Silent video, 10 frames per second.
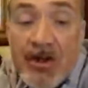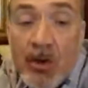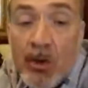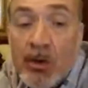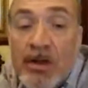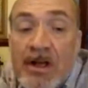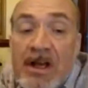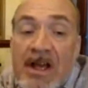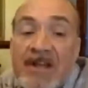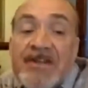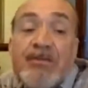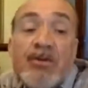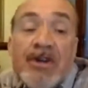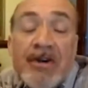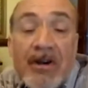call is it's more
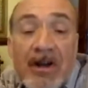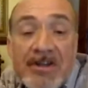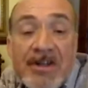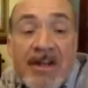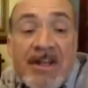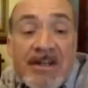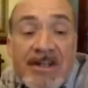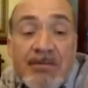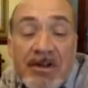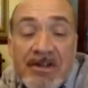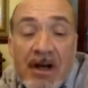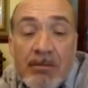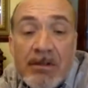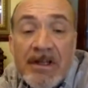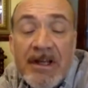generalized. And here's a simple
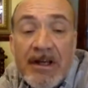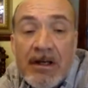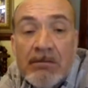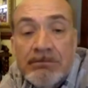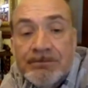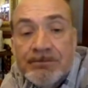example here.